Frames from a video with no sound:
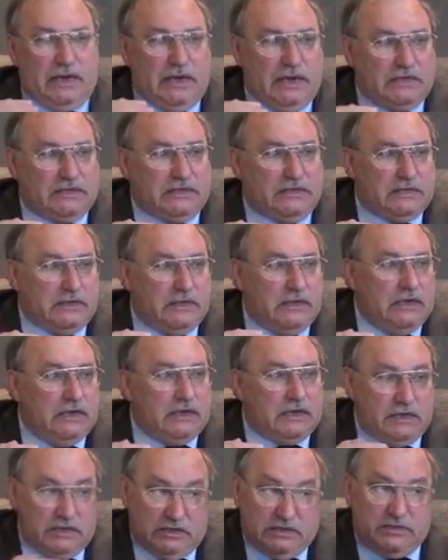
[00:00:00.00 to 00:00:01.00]
classed as a
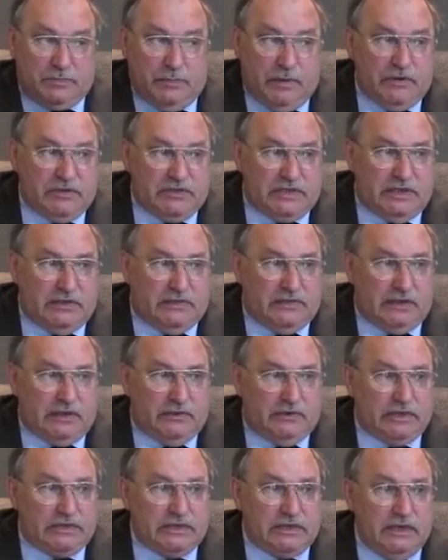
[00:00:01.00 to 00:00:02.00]
conspiracy
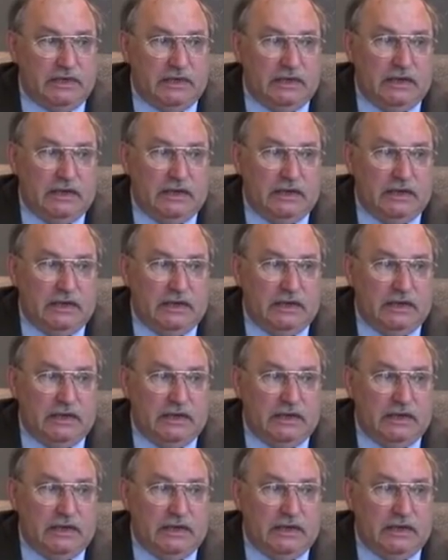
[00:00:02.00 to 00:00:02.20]
theorist.